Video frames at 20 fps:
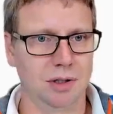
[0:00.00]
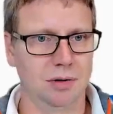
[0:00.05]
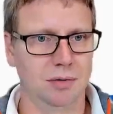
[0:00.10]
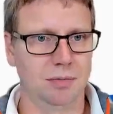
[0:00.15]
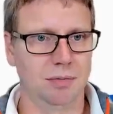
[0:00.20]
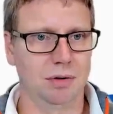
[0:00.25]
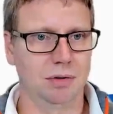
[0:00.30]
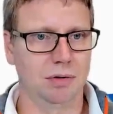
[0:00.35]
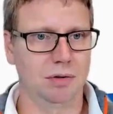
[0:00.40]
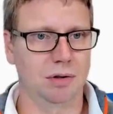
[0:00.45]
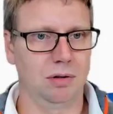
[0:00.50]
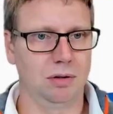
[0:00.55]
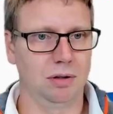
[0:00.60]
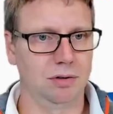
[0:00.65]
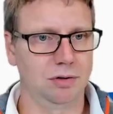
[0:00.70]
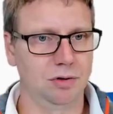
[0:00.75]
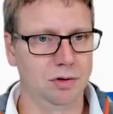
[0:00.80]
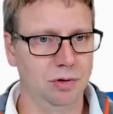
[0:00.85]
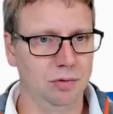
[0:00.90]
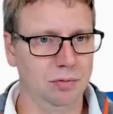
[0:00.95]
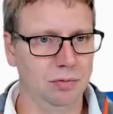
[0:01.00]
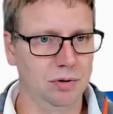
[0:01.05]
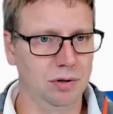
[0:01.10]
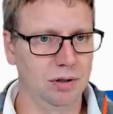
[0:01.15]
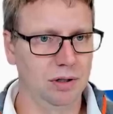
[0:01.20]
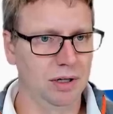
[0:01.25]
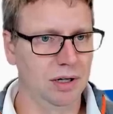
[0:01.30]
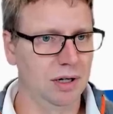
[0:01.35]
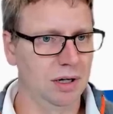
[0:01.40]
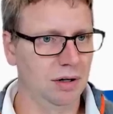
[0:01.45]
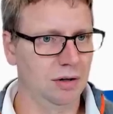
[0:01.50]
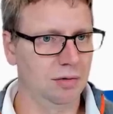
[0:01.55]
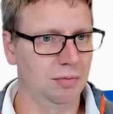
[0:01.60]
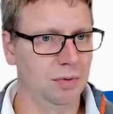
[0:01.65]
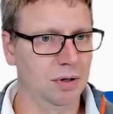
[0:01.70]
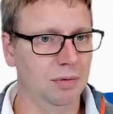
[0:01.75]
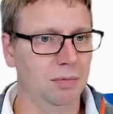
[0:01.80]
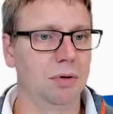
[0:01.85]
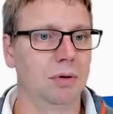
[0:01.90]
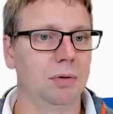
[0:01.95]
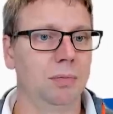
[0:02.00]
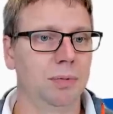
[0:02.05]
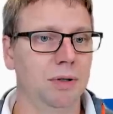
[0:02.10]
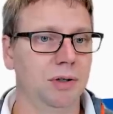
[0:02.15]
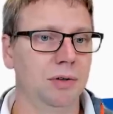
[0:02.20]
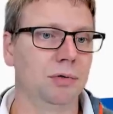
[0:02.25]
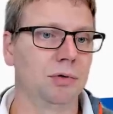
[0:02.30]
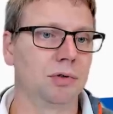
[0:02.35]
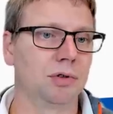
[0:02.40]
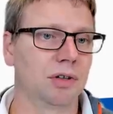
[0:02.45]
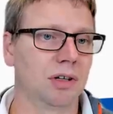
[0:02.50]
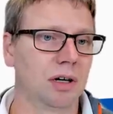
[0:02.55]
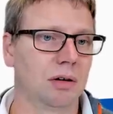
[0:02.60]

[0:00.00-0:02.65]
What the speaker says: We'll call it 2. We will be using